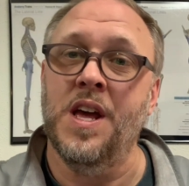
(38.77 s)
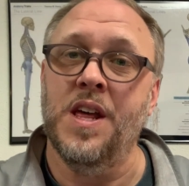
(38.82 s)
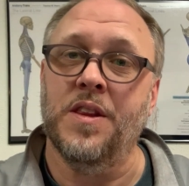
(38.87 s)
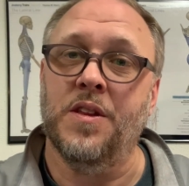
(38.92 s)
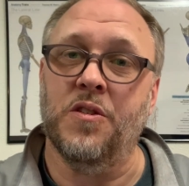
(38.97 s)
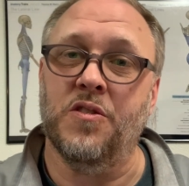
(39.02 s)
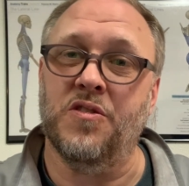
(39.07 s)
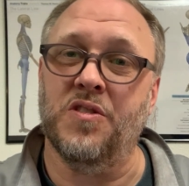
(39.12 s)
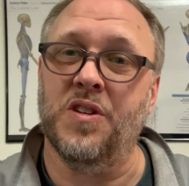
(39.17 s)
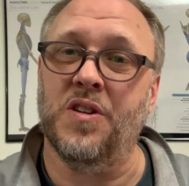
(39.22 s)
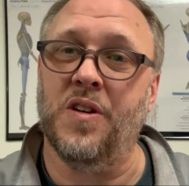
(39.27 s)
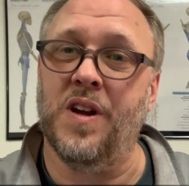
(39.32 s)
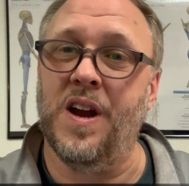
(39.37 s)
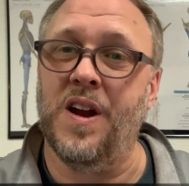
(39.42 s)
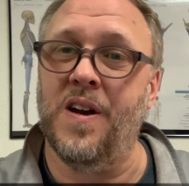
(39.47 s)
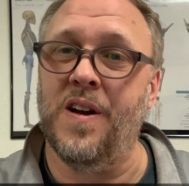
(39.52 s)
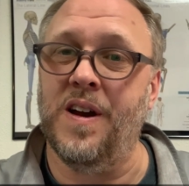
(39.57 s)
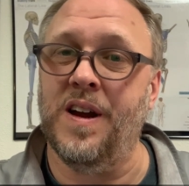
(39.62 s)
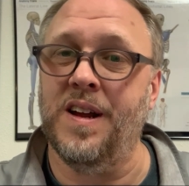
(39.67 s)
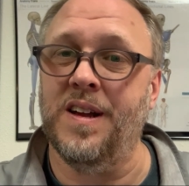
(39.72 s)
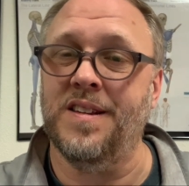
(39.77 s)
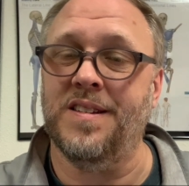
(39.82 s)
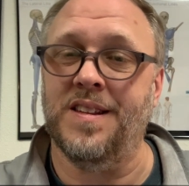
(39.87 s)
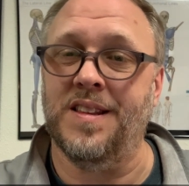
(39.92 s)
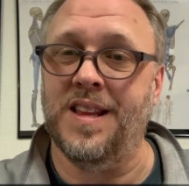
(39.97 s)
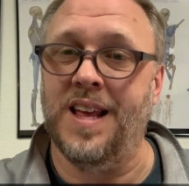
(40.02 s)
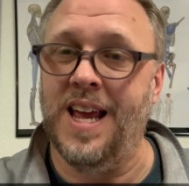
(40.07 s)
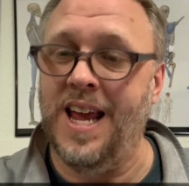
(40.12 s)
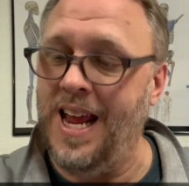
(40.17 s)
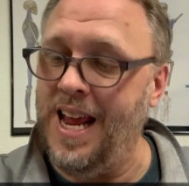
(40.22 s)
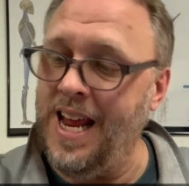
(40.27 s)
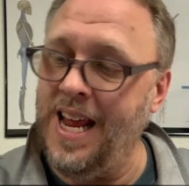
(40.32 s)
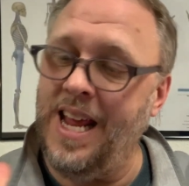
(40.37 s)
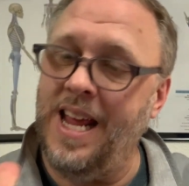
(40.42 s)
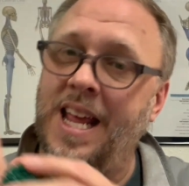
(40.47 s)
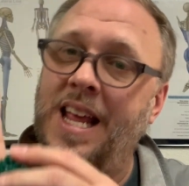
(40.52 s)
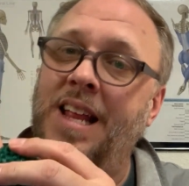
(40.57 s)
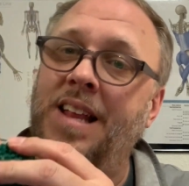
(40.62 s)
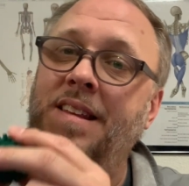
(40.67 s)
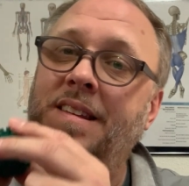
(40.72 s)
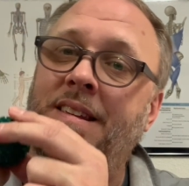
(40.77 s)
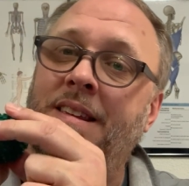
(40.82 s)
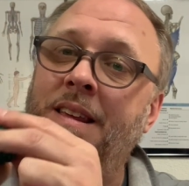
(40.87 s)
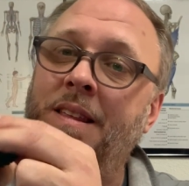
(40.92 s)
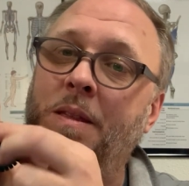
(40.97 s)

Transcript: those little areas in the hands,